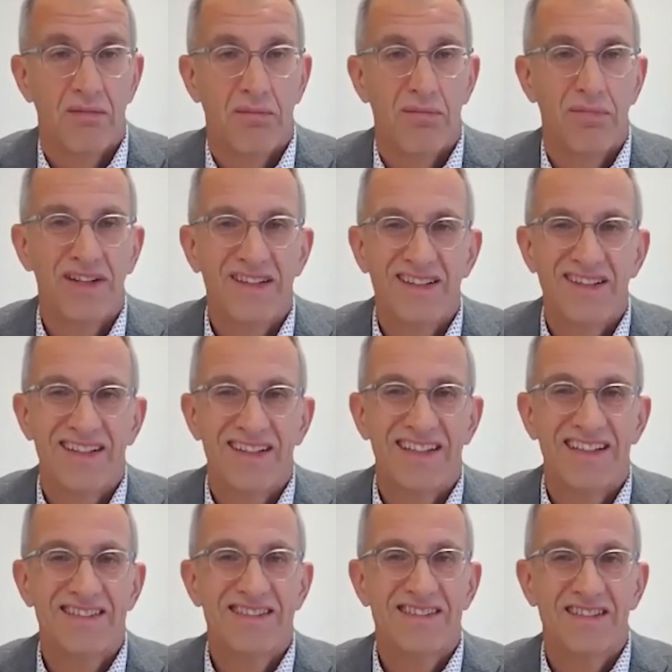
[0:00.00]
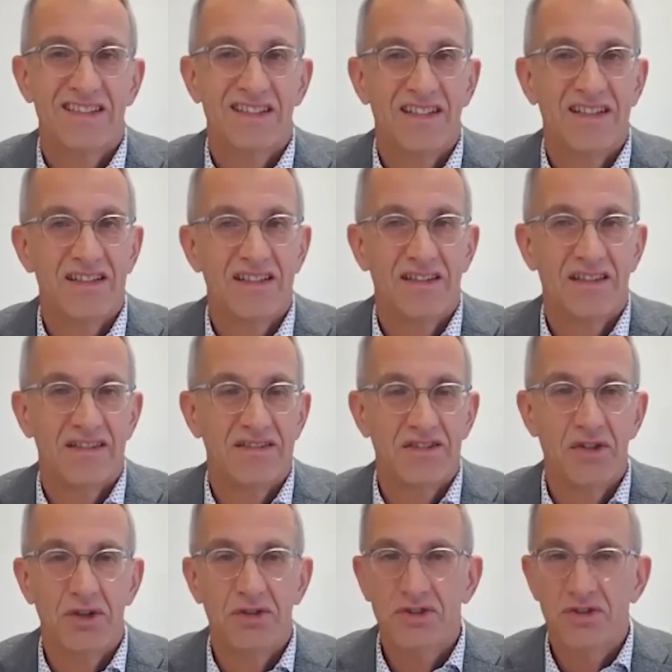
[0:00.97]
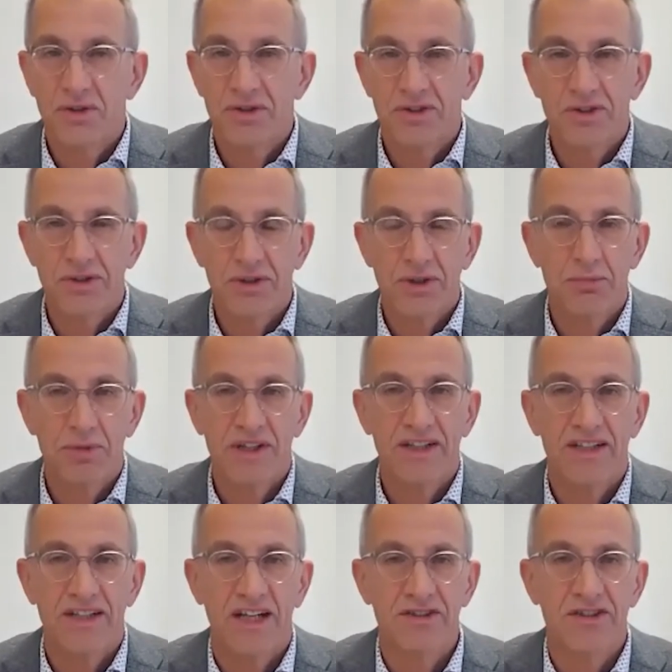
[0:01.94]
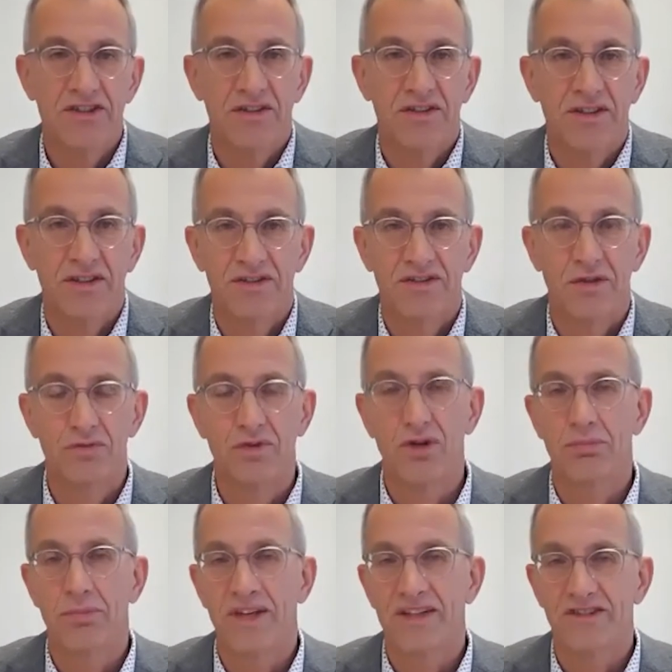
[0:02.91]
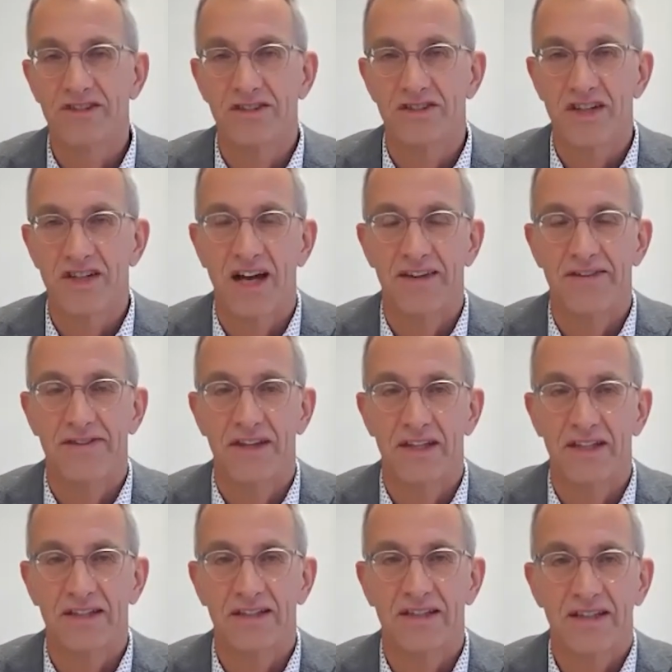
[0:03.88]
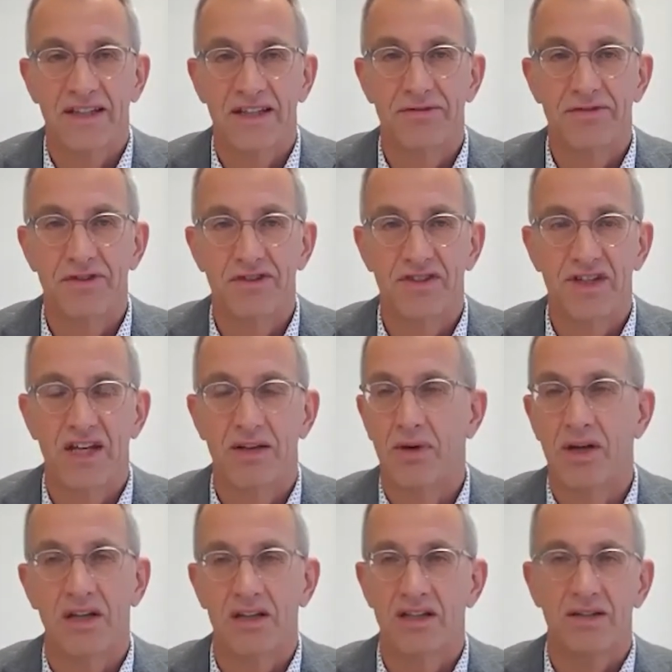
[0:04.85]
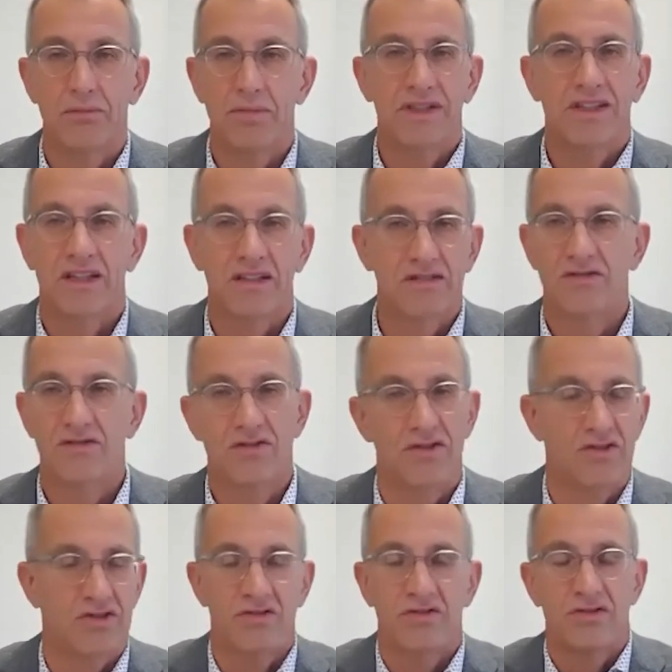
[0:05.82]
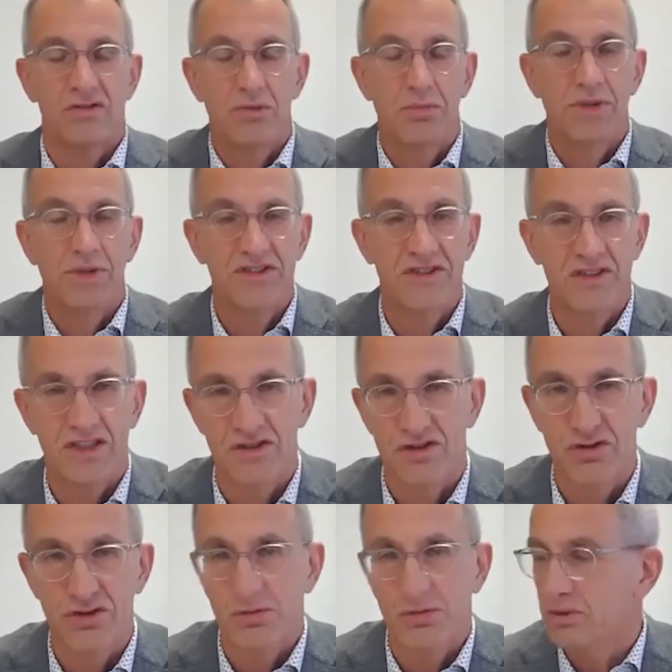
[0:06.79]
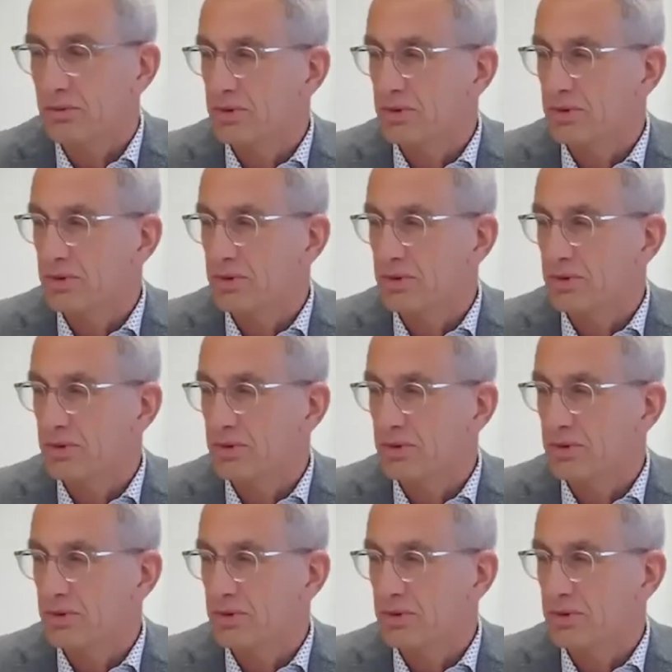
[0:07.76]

But it's you're, you're, you're bringing out the, the, wrong message, I think, if you say, well, we can just do business as usual.